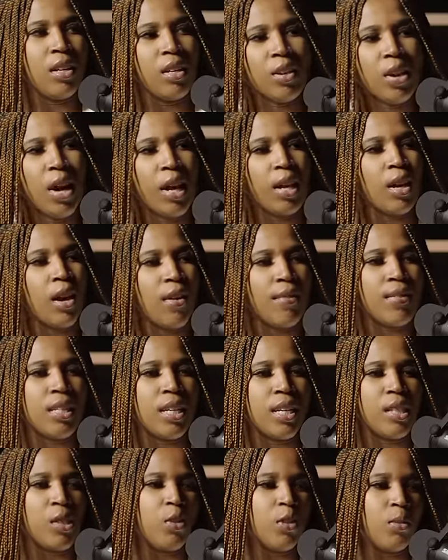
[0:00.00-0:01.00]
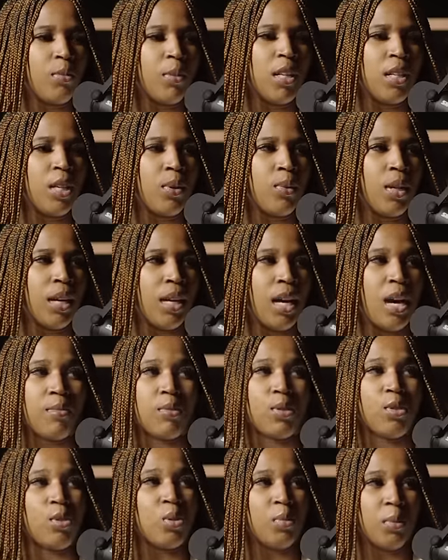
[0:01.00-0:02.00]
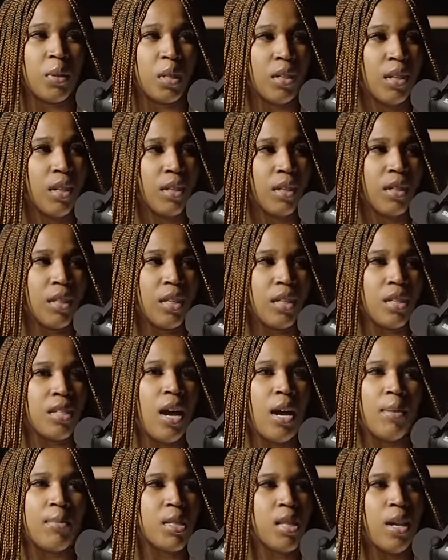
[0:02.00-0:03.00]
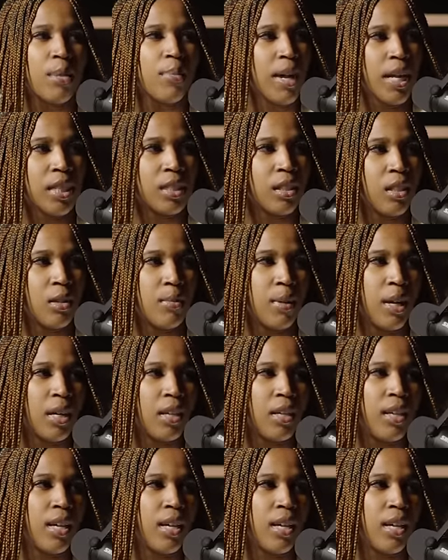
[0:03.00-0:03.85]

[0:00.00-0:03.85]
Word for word: you know, had a conversation with me and they were like, I'm super good at this. I'm just not passionate about it.